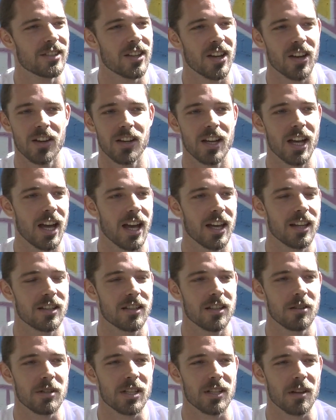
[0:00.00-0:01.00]
So yeah,
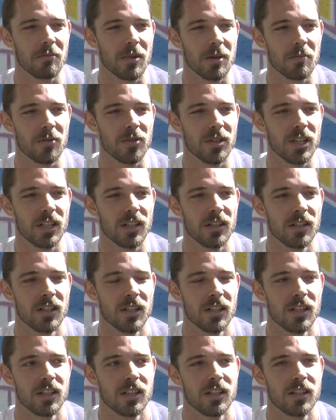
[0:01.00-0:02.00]
there's going to be some people that
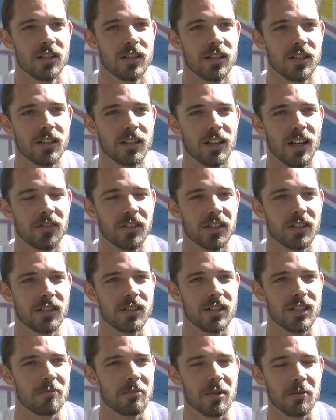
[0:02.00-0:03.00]
love it
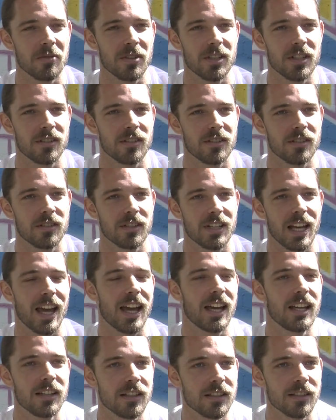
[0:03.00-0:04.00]
and some people that
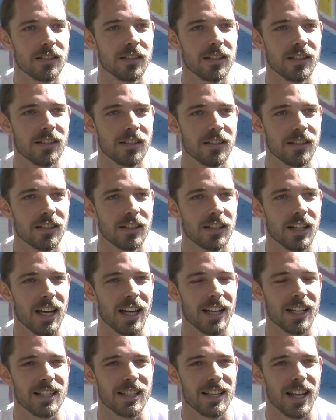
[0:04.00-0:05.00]
hate it, and
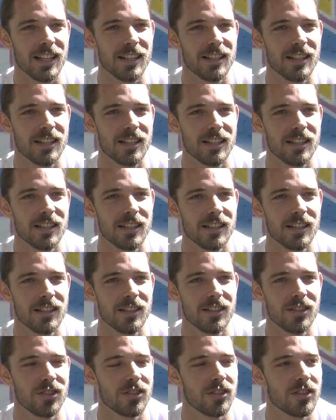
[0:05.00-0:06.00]
I guess that's,
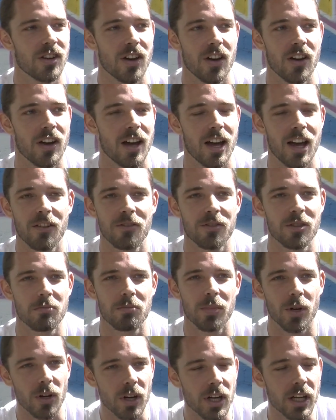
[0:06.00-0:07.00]
half
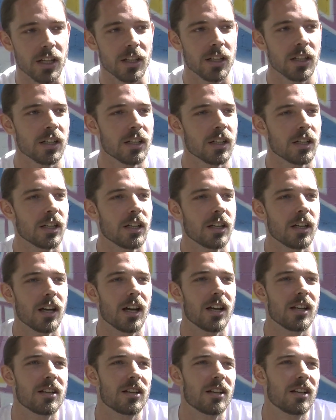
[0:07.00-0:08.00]
the point.
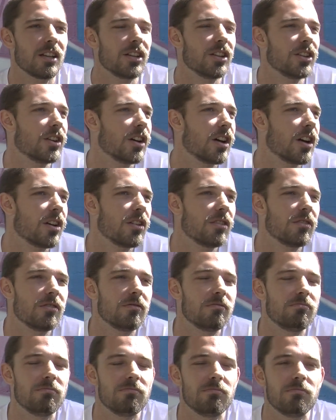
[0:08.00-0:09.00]
You
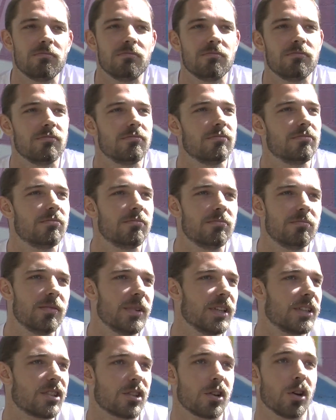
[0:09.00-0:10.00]
know,
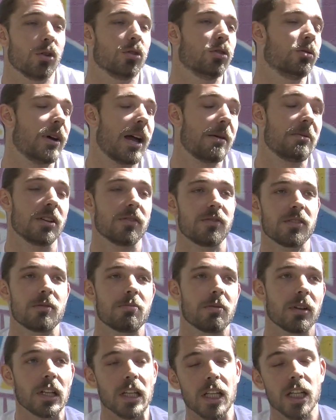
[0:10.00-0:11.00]
it's cool maybe if it's
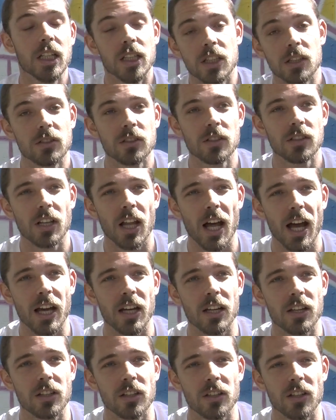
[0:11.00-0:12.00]
political,
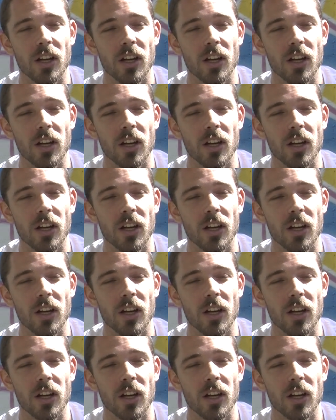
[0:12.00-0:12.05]
like,